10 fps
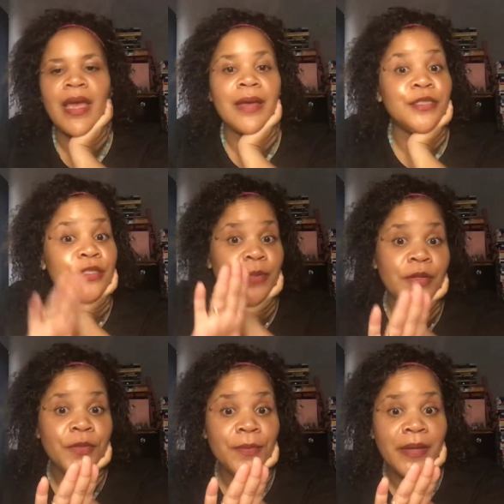I just want to
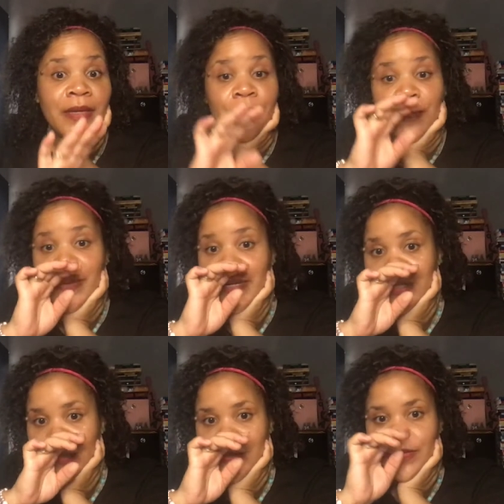rem- remind
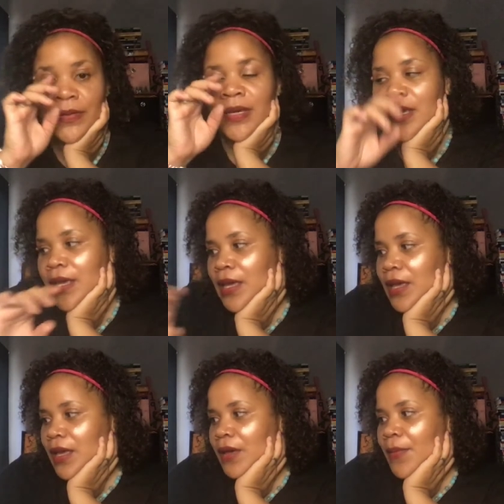you
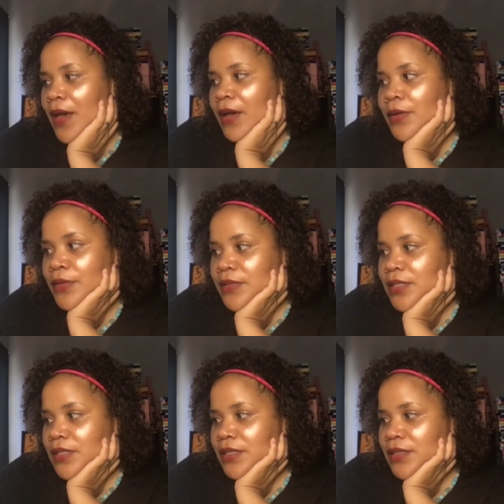about
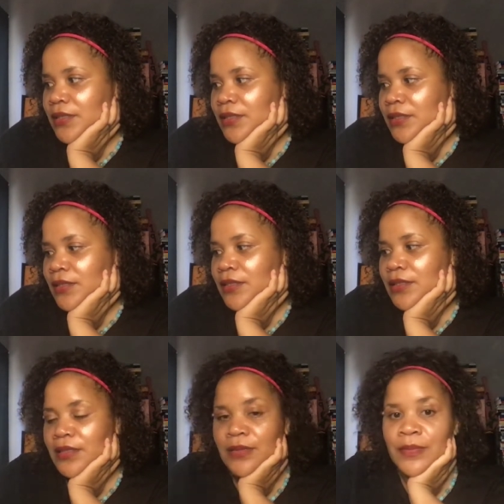
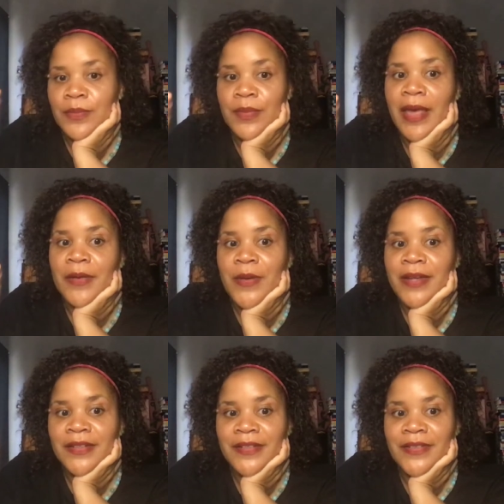black
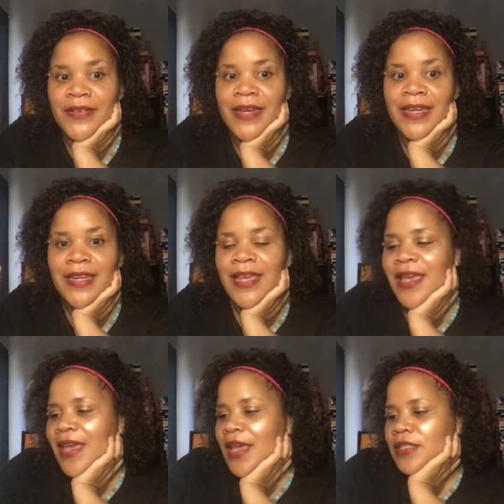water, right?
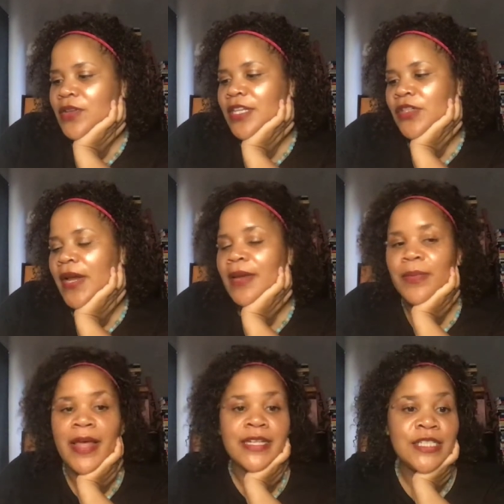And so I tried
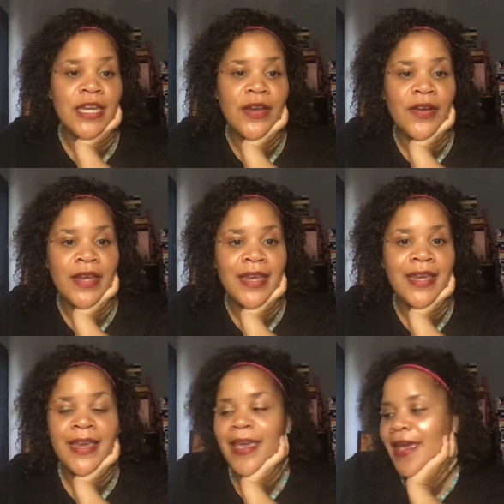black cherry,
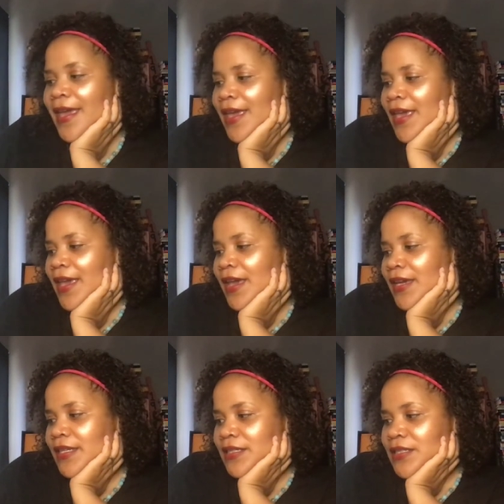
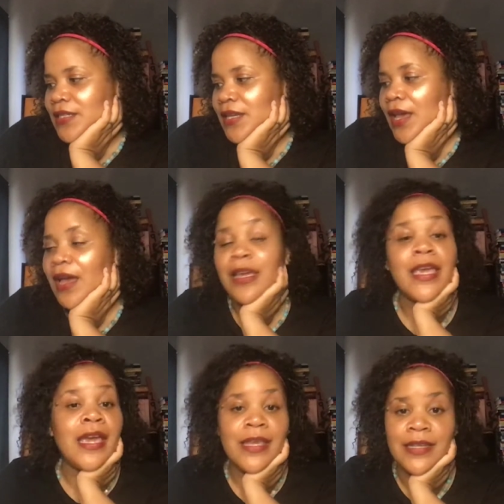and
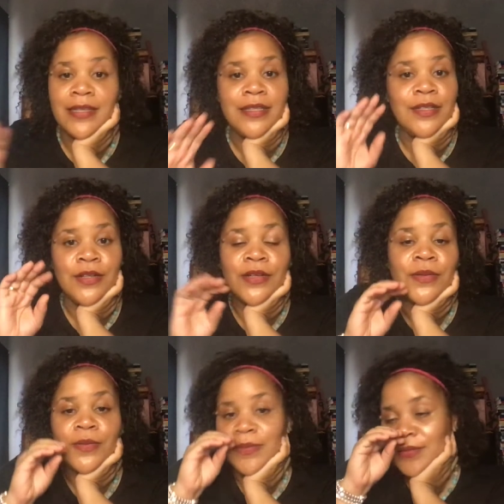again, you
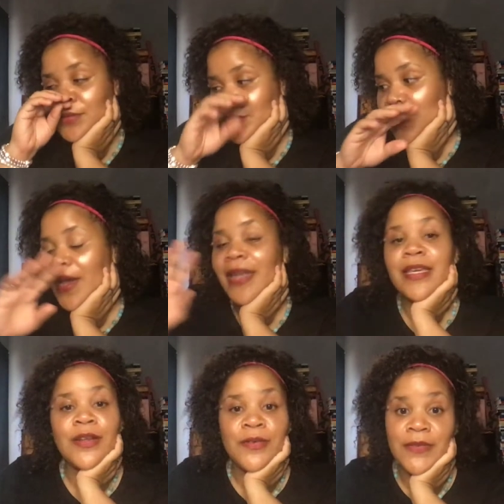know, you got to
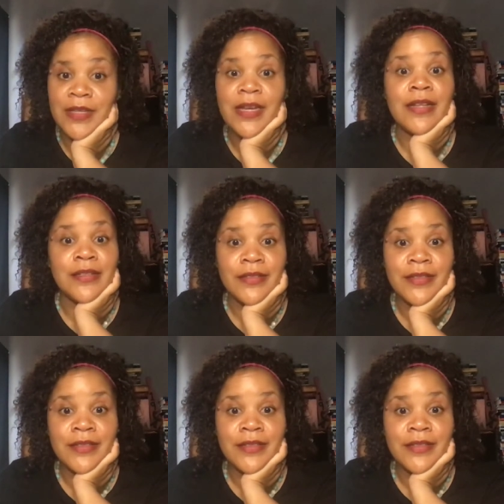get over the color